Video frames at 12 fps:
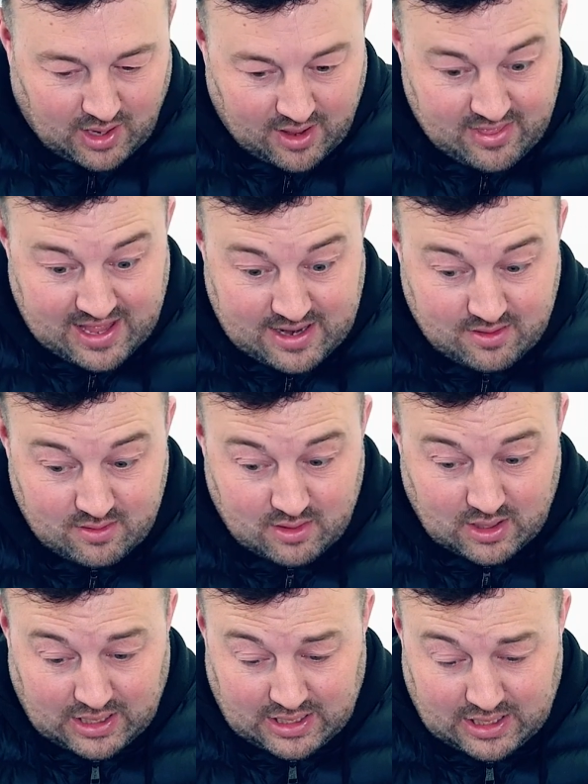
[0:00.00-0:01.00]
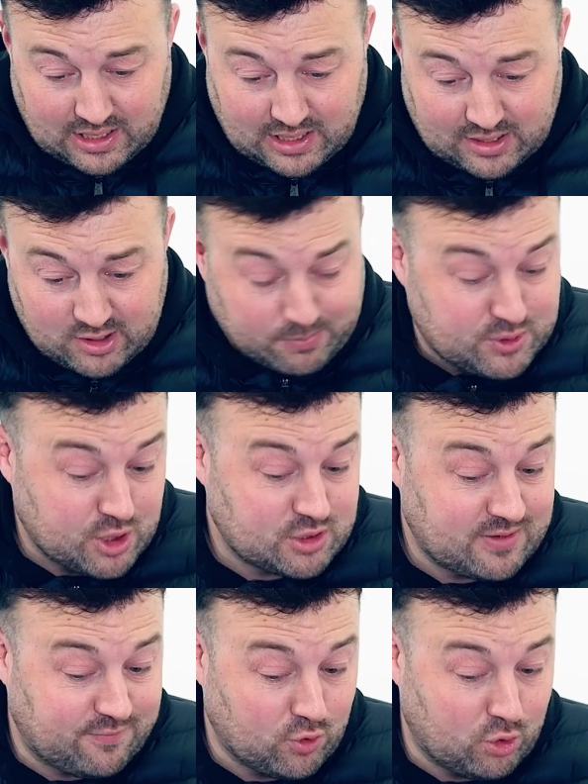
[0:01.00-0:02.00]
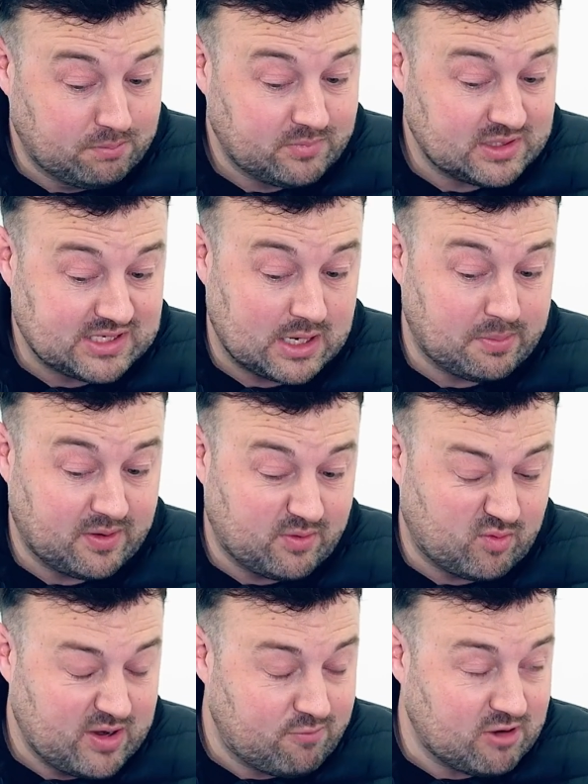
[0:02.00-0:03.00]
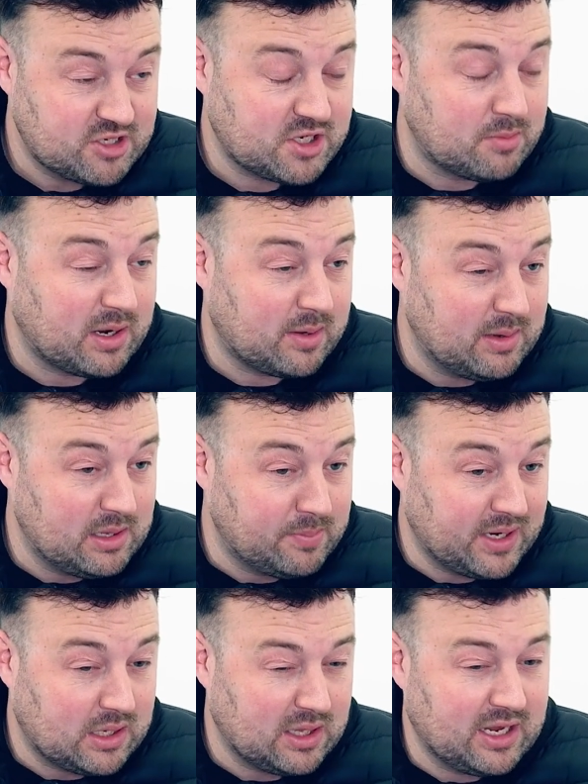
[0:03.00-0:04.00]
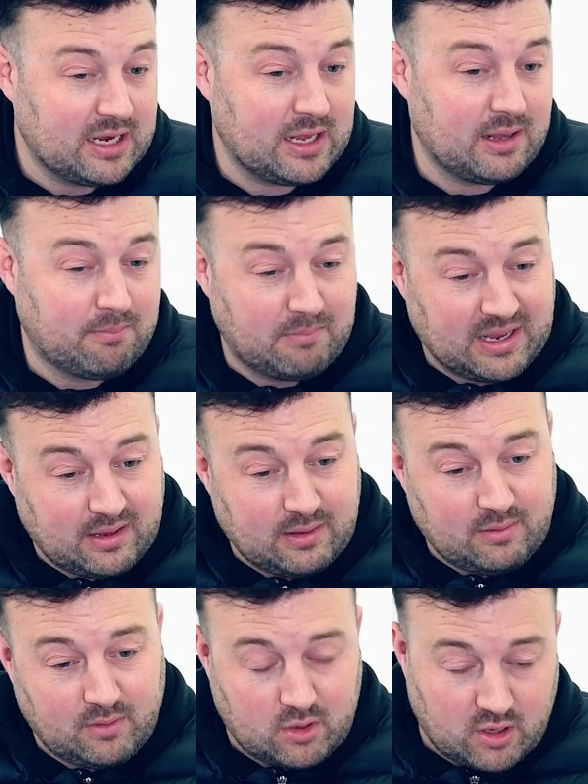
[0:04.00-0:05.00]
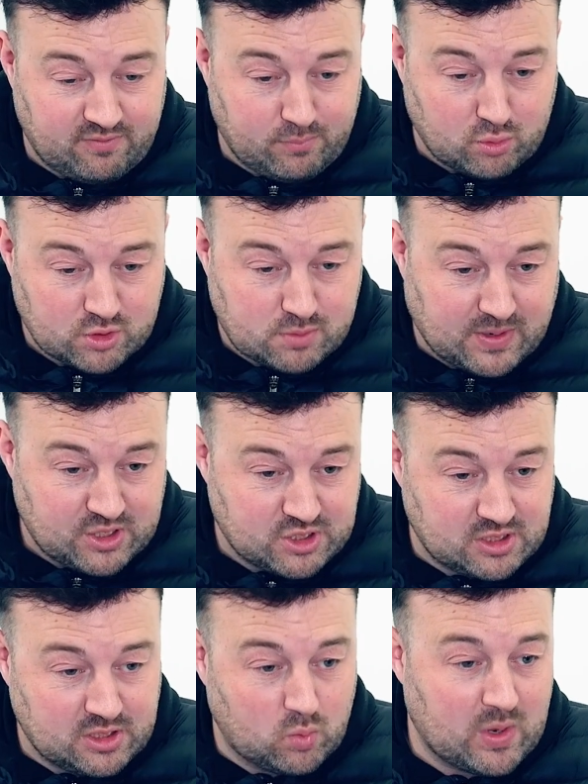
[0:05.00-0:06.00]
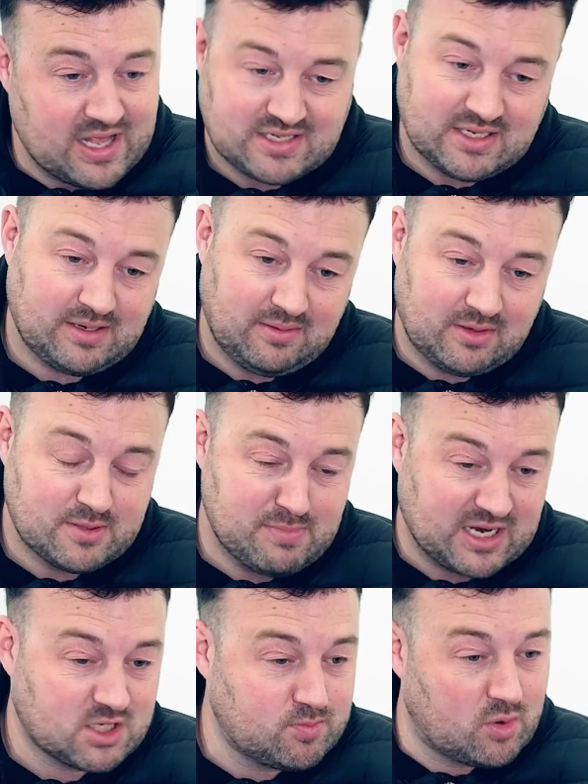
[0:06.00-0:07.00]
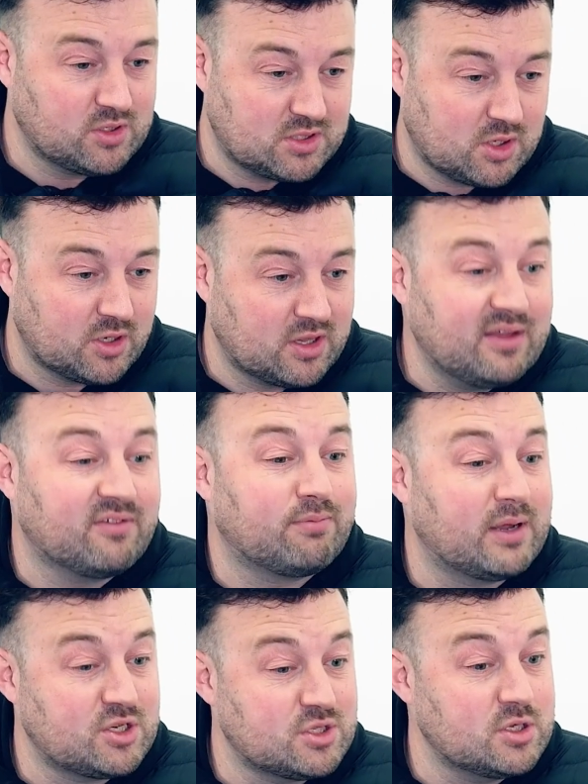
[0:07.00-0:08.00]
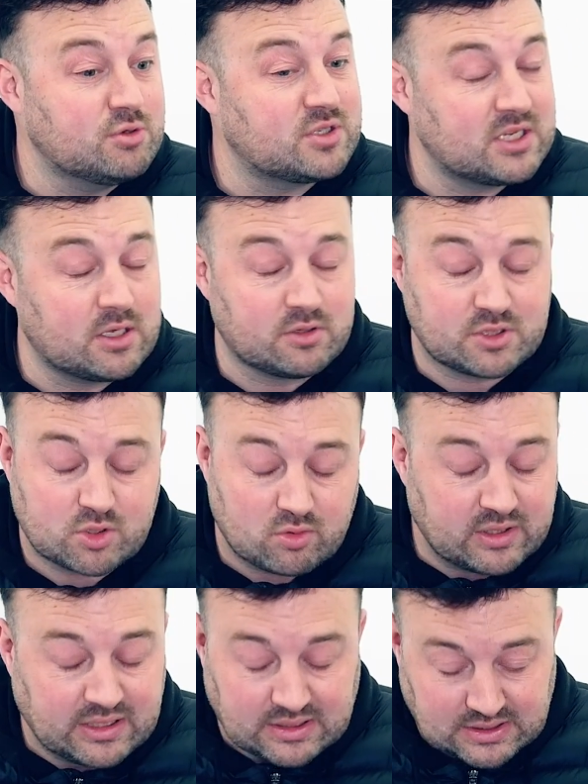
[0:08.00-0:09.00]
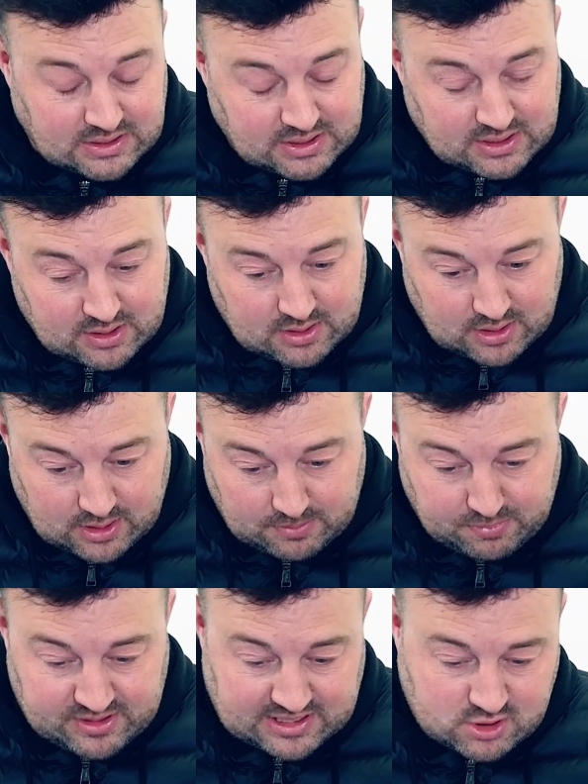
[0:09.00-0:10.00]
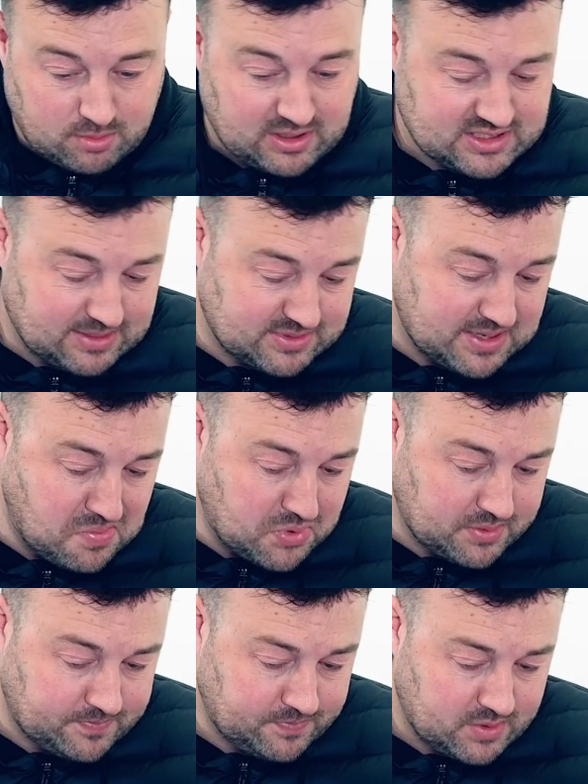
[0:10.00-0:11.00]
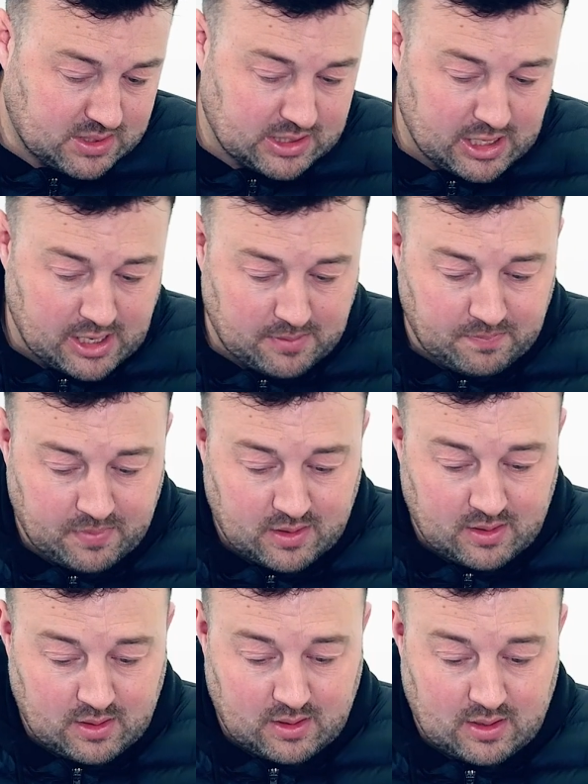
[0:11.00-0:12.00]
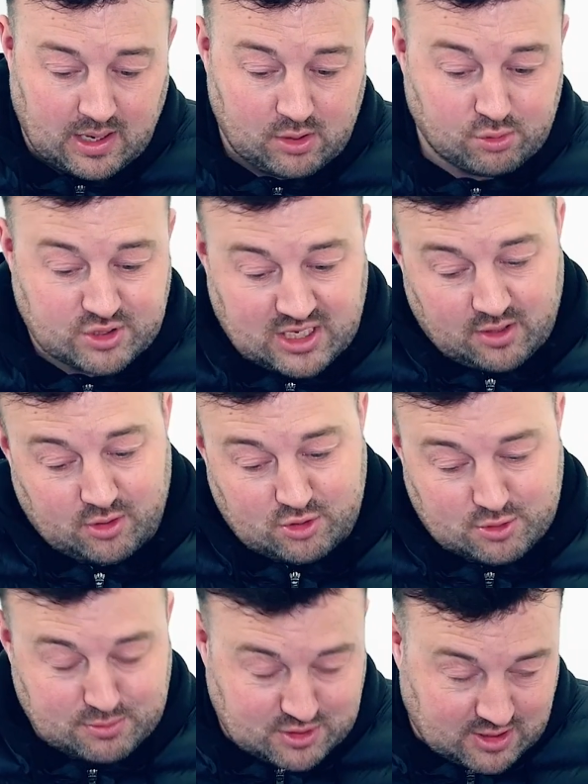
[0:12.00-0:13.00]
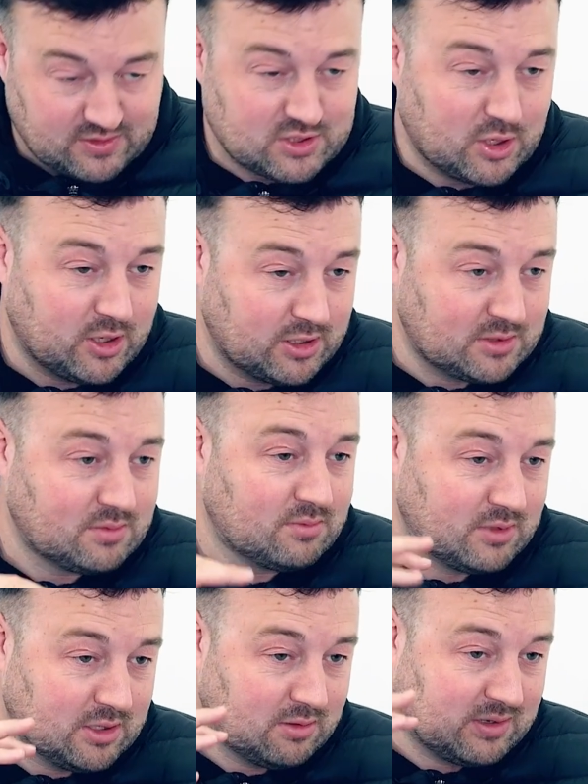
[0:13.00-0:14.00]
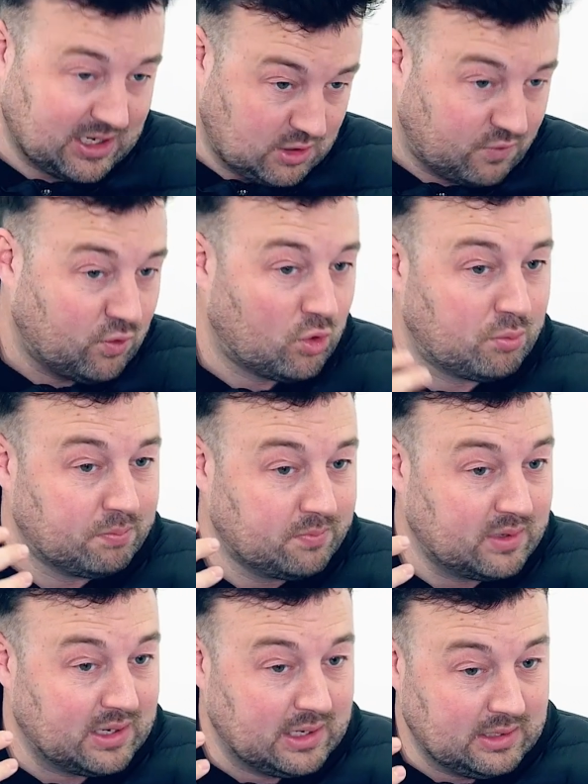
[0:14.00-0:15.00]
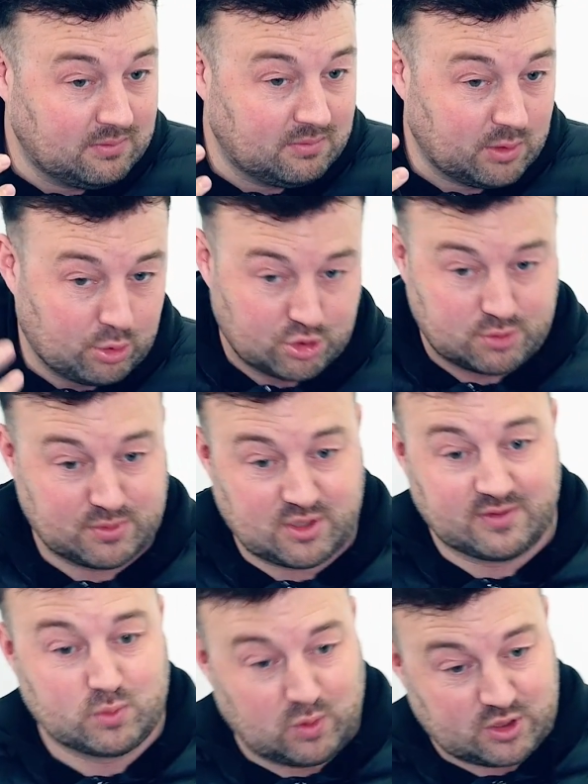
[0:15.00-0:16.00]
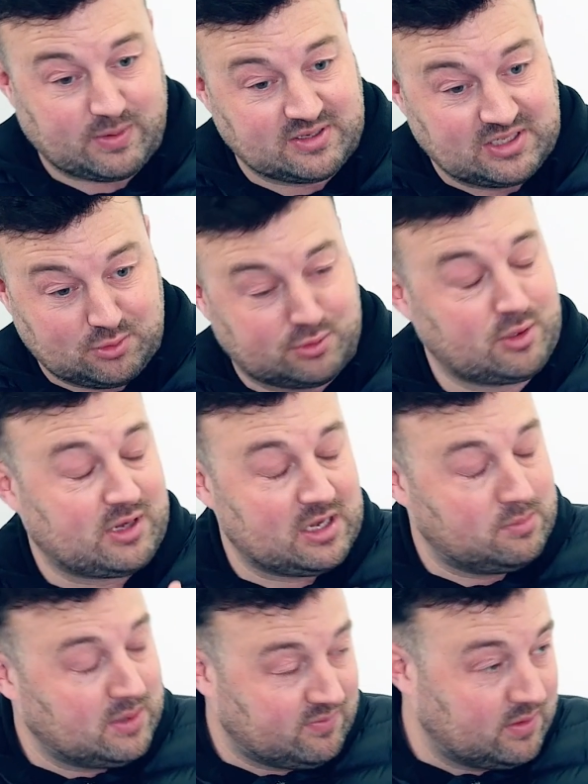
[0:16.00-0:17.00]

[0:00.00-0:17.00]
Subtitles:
And then the opportunity form is getting a bit of a refresh. It's going to make it a little bit cleaner, make it kind of more spatially aware to maximise kind of the information that you see on the screen. But that's coming in September. And you'll see on the customer service side, the case form in the customer service workspace is also getting a bit